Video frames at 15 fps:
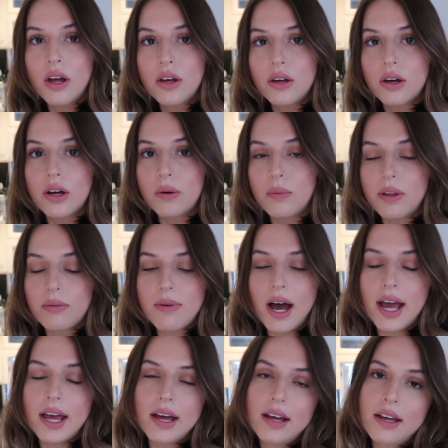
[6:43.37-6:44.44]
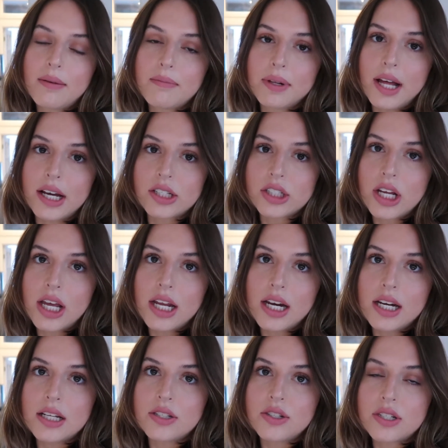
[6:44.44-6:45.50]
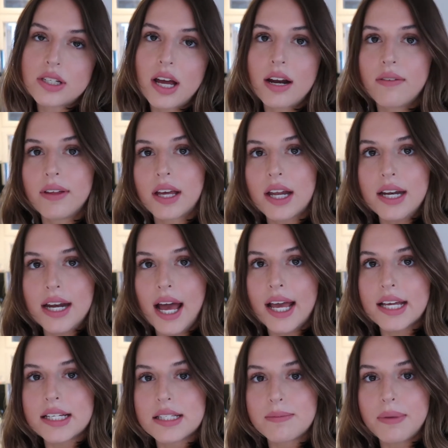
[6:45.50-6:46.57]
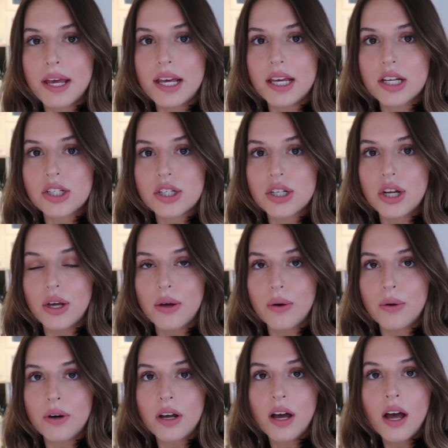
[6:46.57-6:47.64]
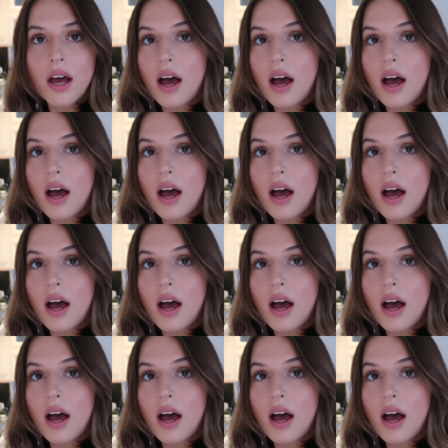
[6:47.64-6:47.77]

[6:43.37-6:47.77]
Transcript: good with my complexion, and it's just kind of like a nice pinkish nude.